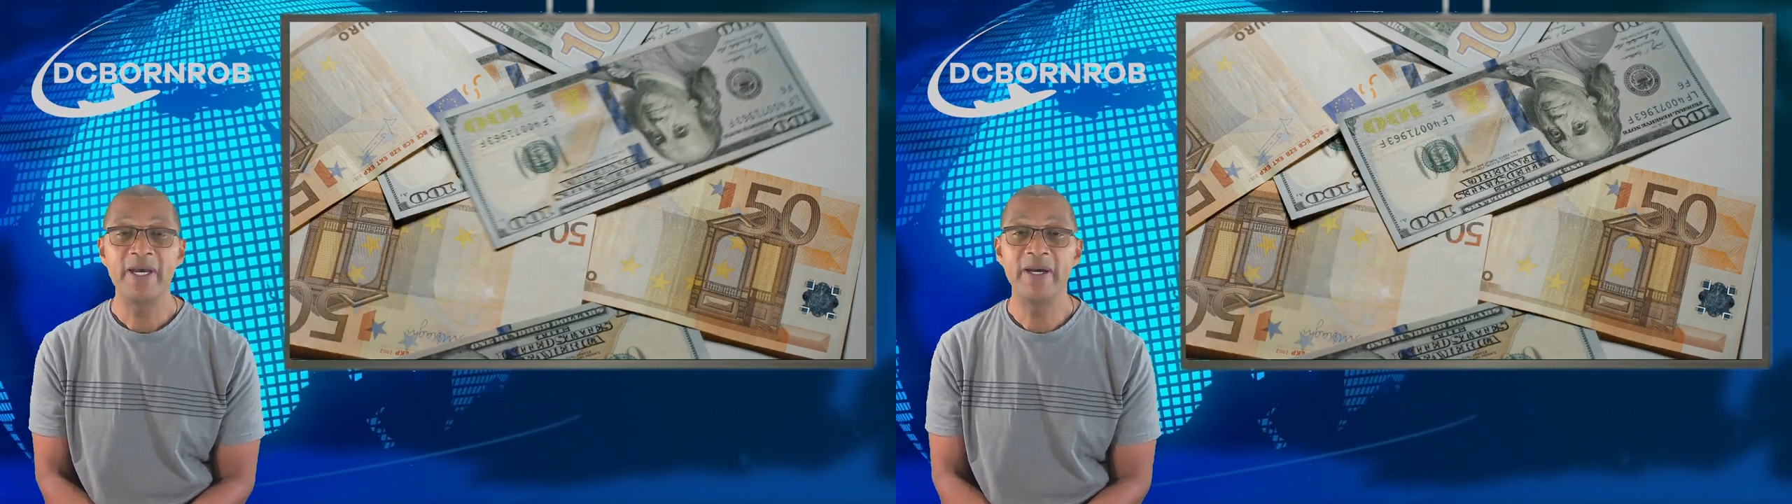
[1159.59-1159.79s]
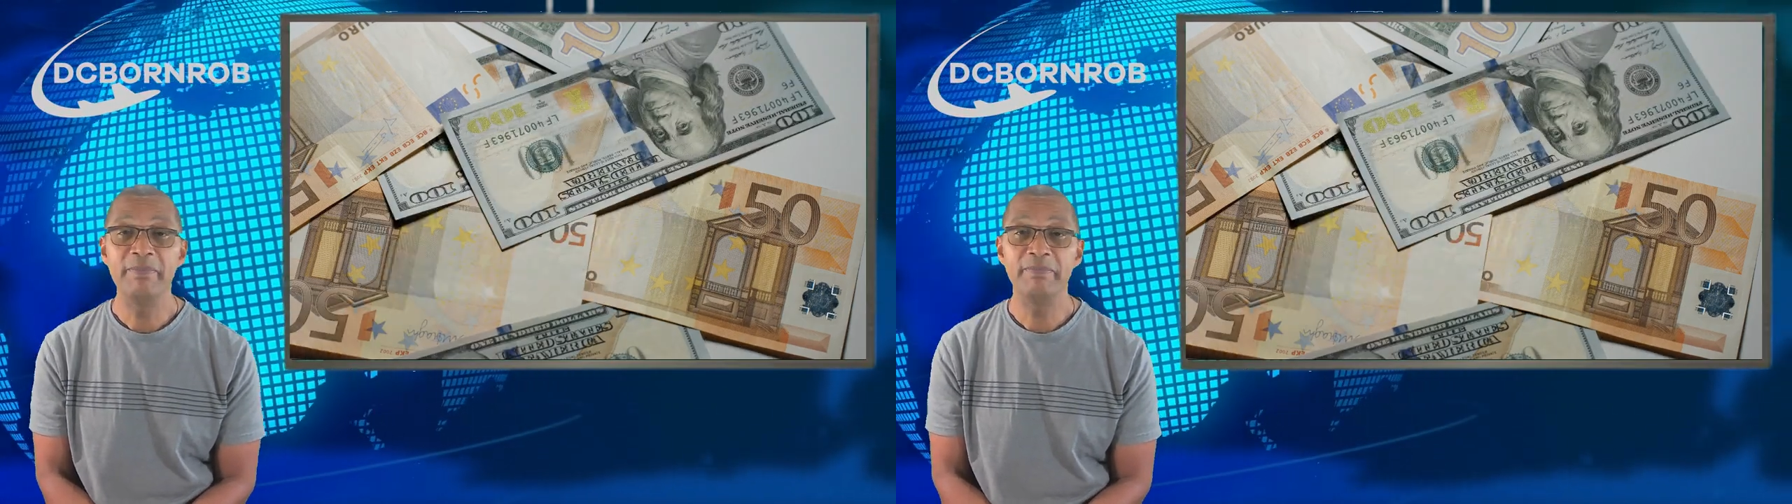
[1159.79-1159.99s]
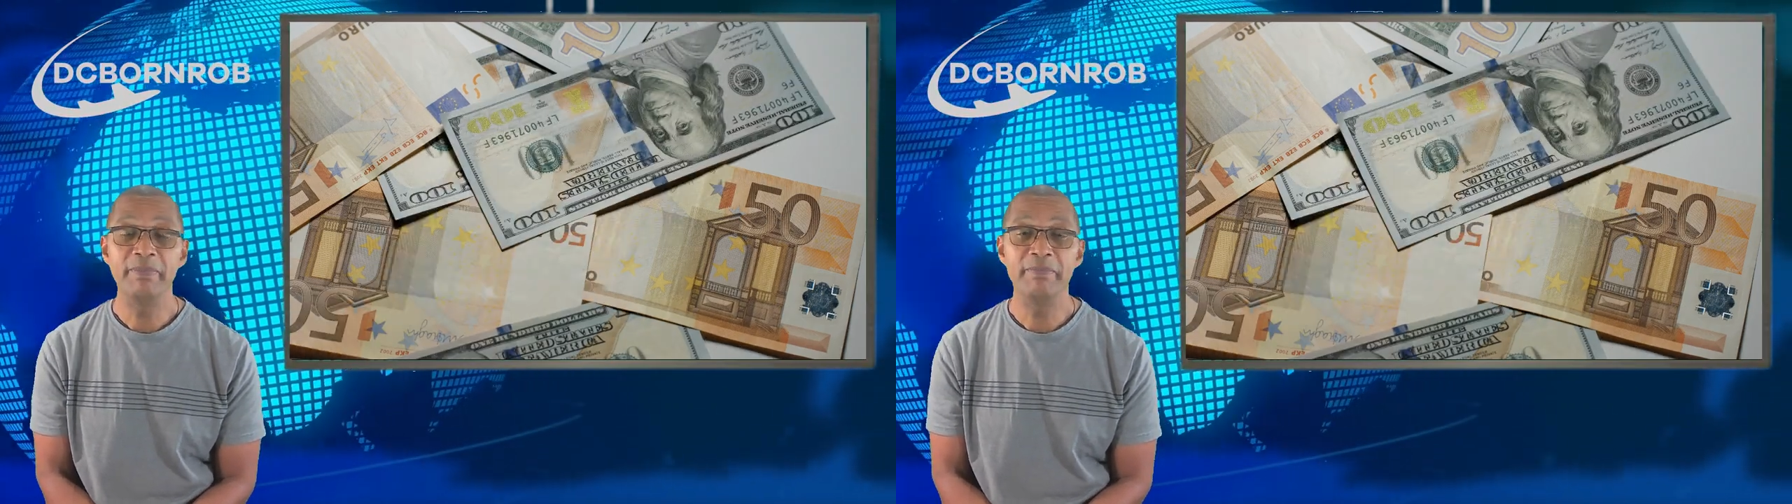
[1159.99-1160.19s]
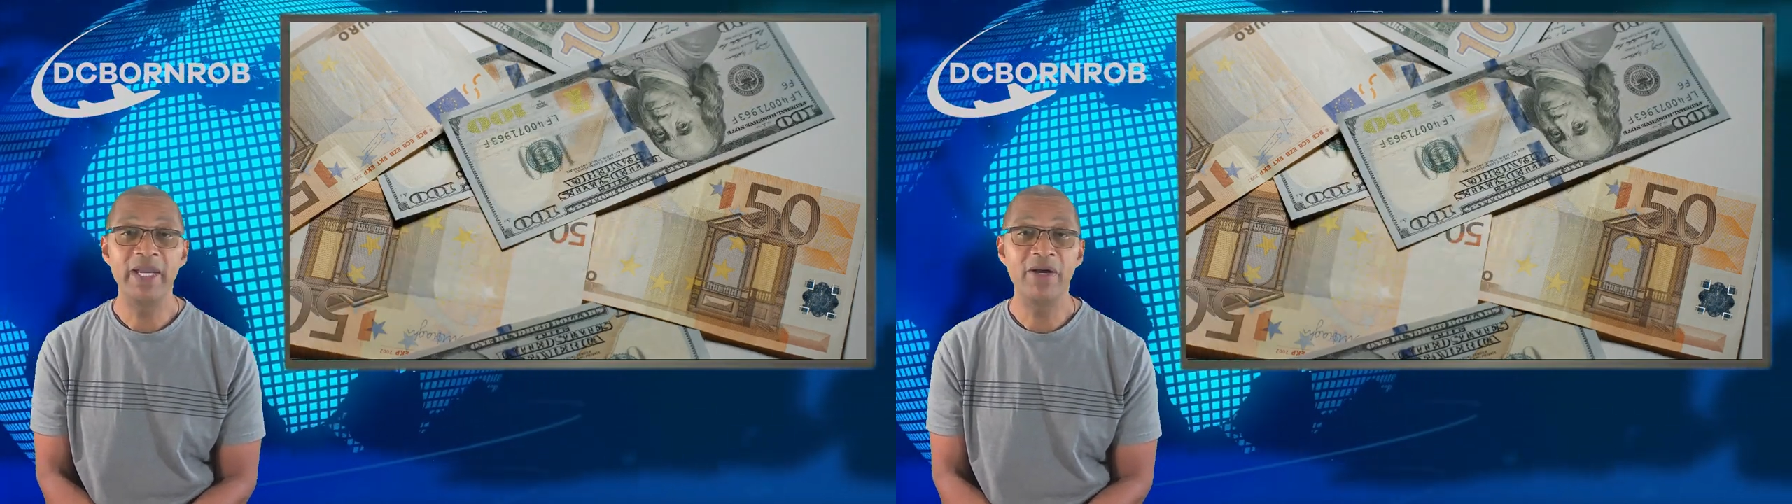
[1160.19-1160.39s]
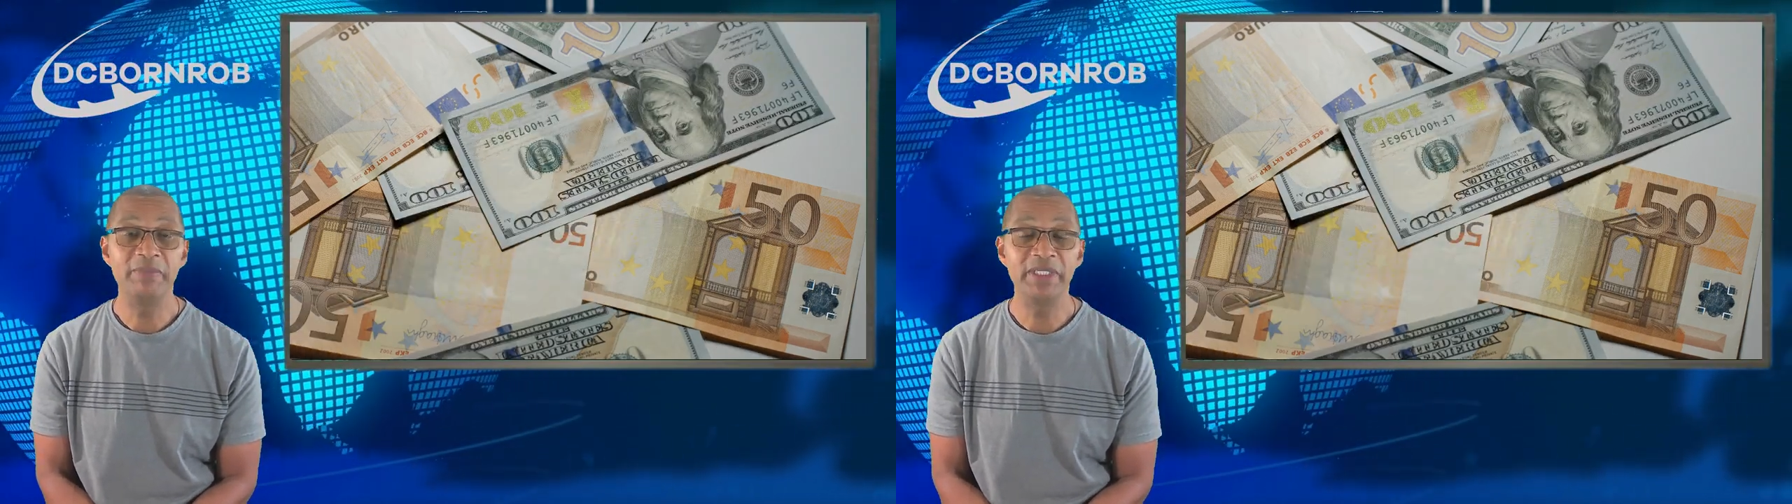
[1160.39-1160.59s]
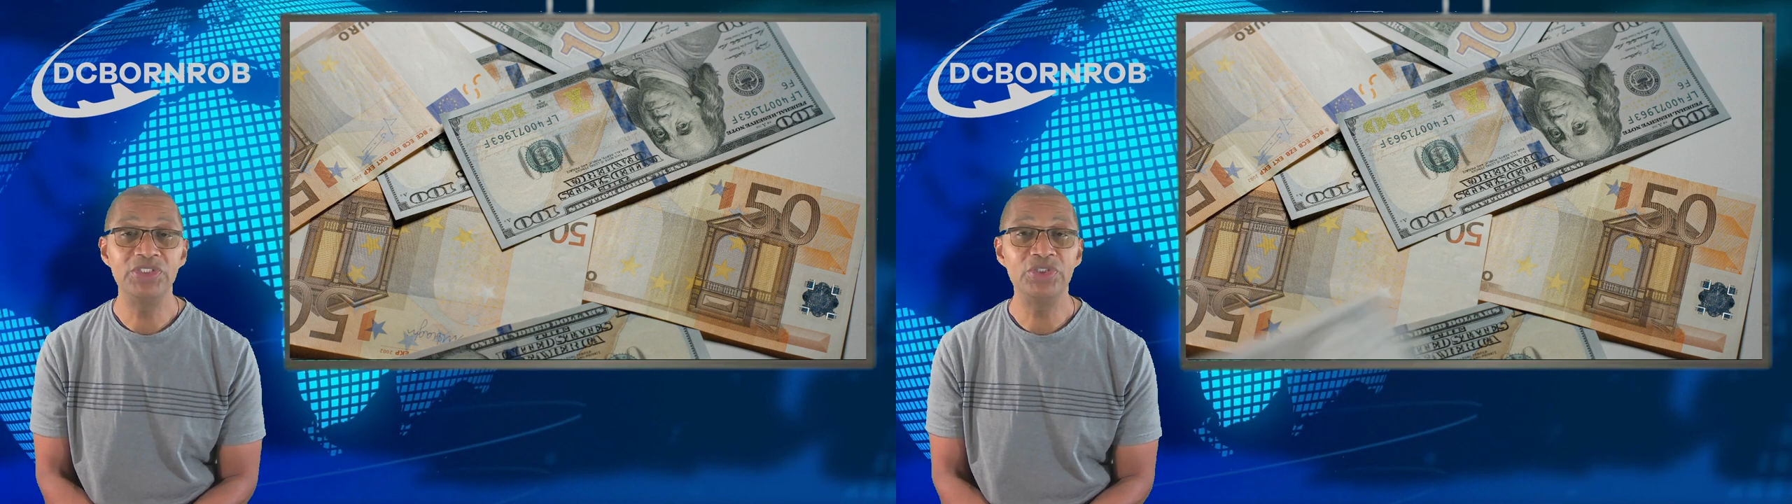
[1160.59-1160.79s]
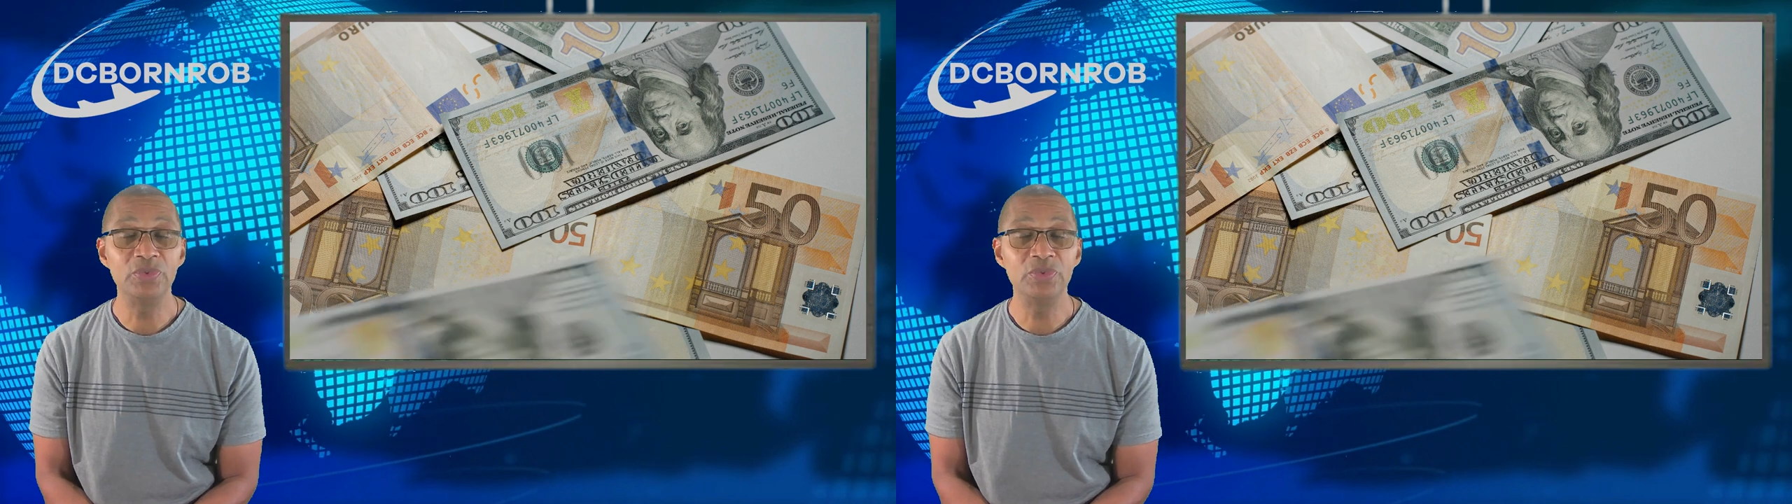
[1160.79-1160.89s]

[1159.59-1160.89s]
But by all means,